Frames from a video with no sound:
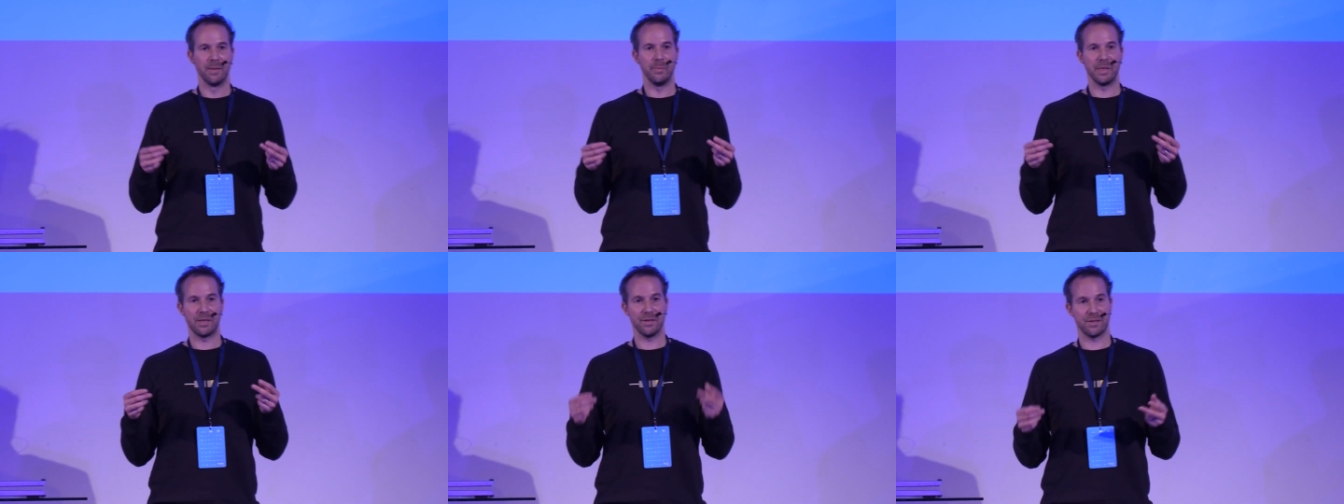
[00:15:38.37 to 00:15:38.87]

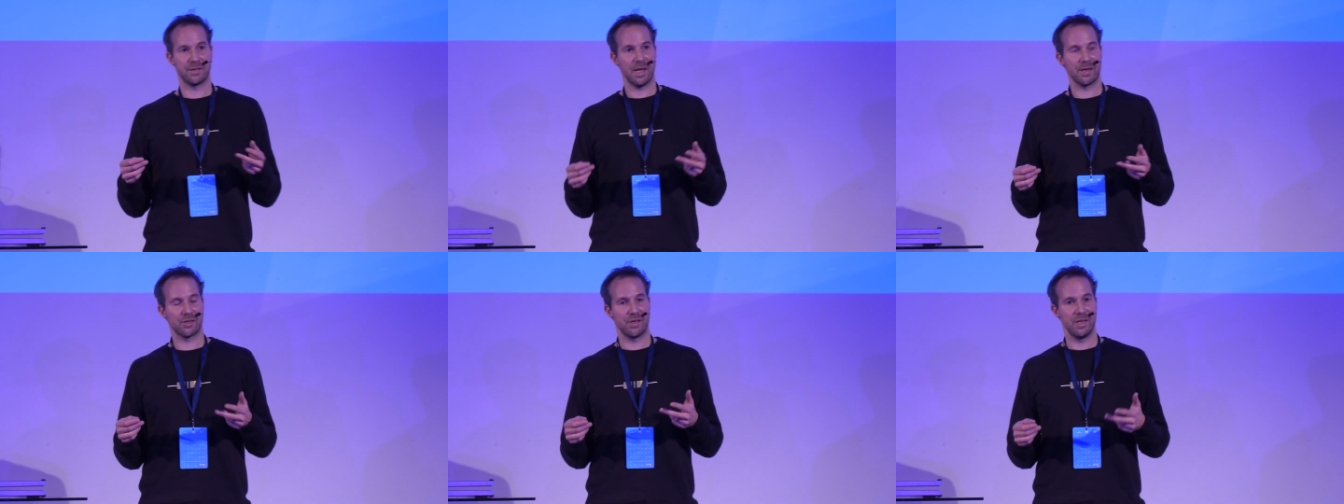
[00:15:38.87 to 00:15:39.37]
Because
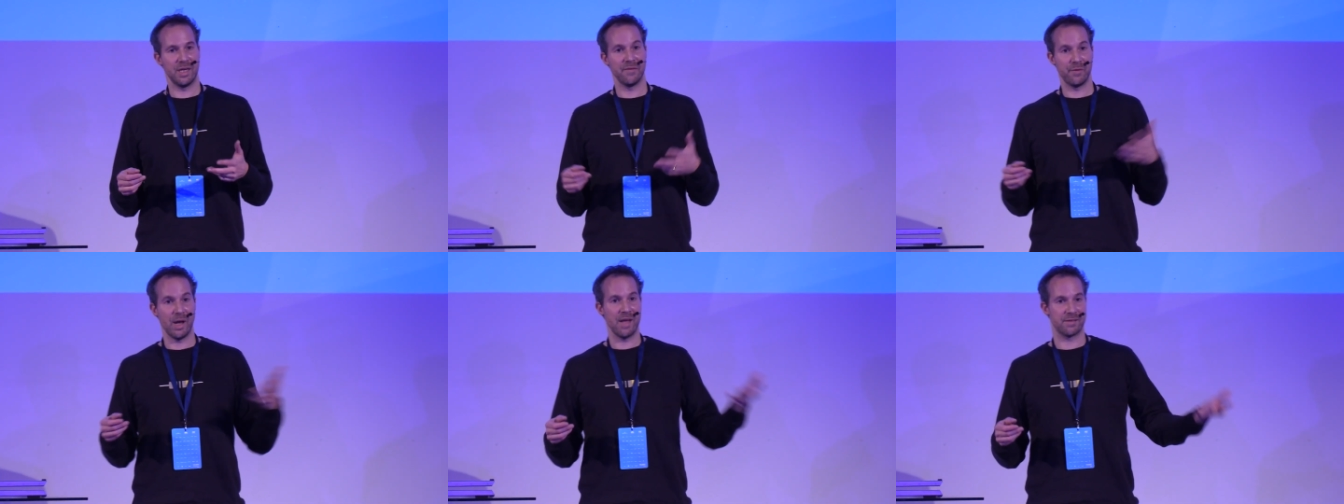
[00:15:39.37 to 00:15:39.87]
actually,
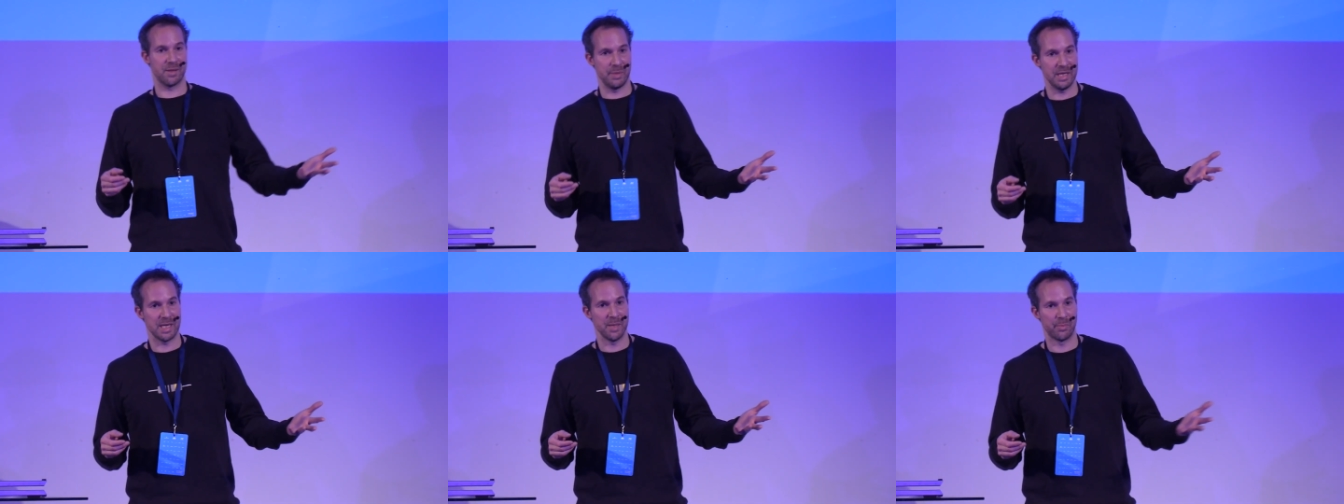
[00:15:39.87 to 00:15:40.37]
if you ask a
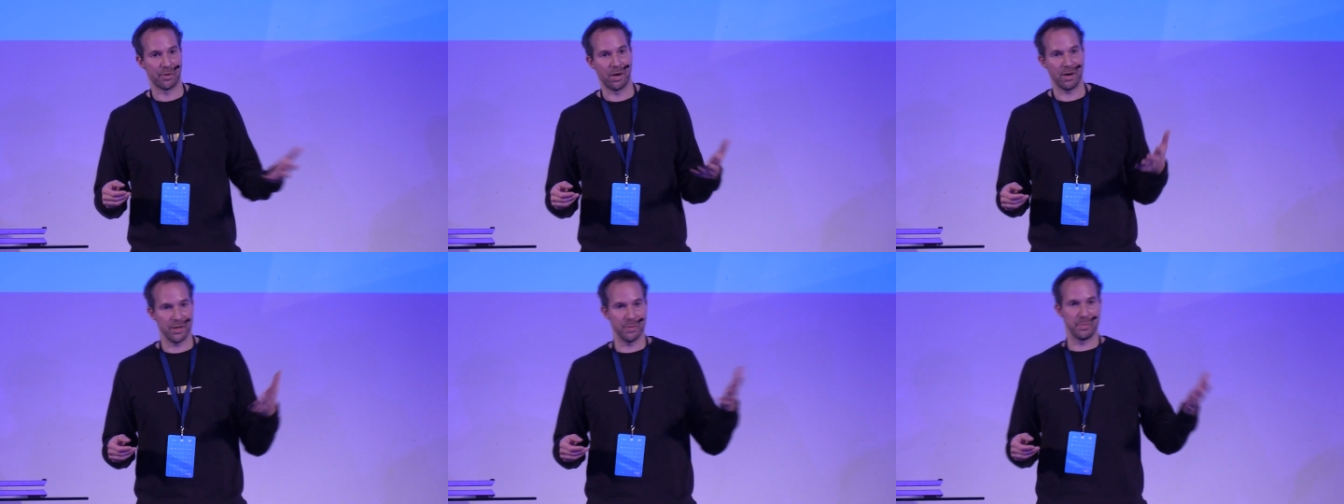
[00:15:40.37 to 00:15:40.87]
beekeeper,
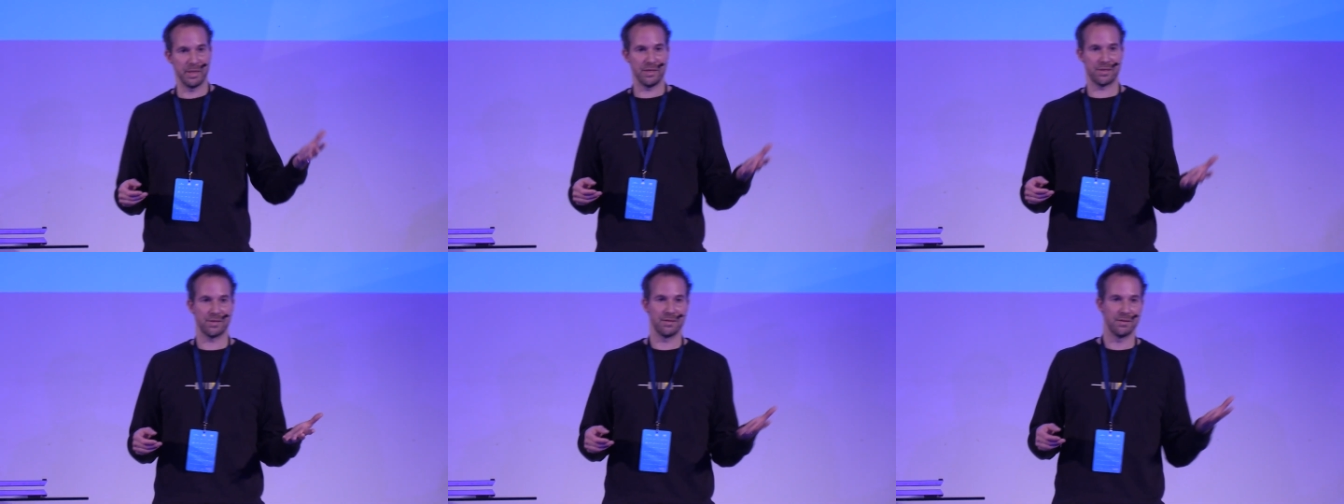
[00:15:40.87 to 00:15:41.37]
are your
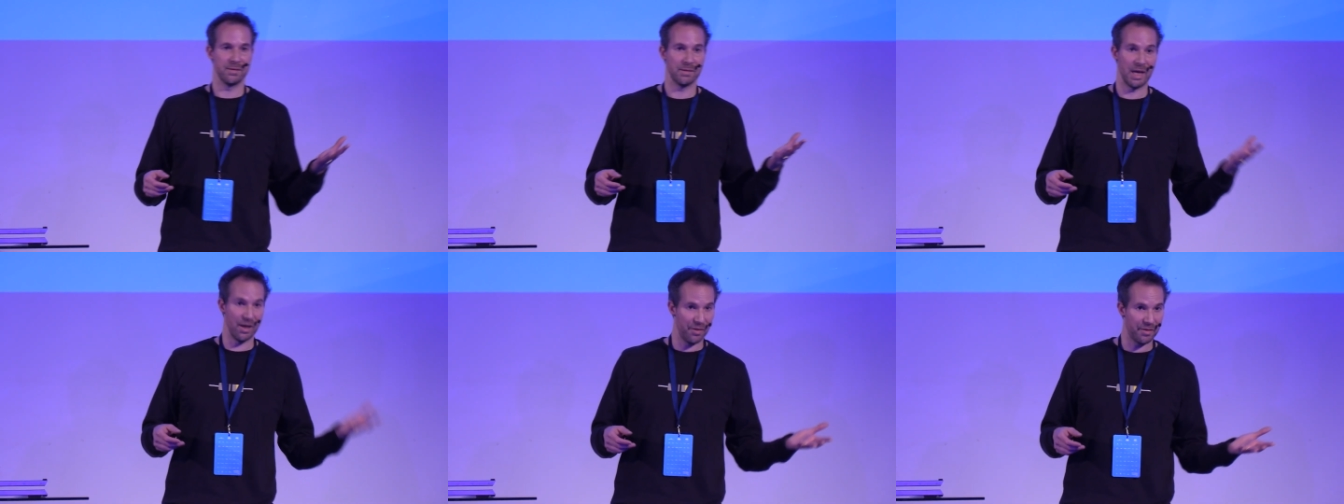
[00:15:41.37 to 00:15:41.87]
bees
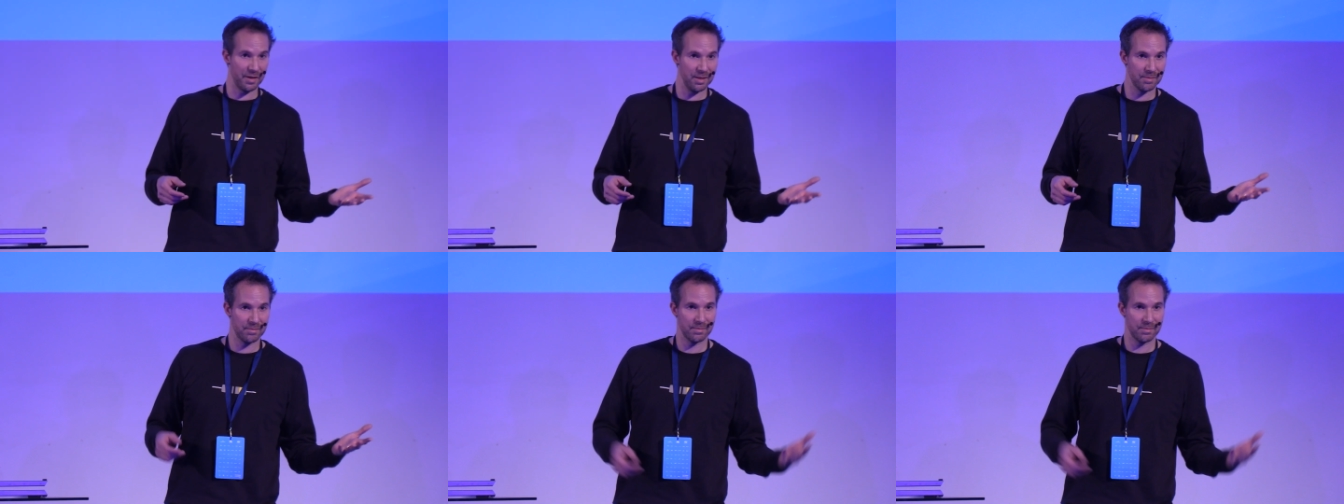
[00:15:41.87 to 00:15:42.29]
healthy?